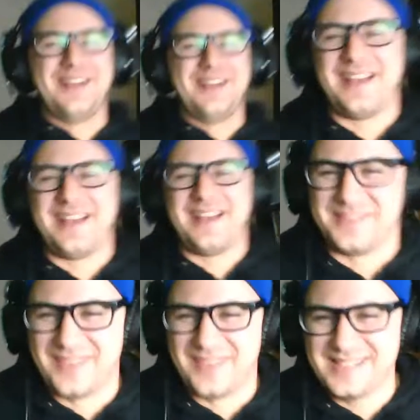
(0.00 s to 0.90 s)
that was
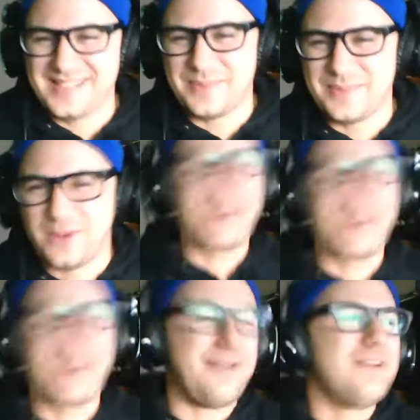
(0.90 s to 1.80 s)
visible.
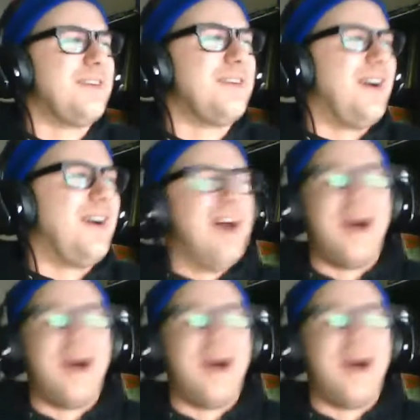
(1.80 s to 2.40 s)
Okay, first of all,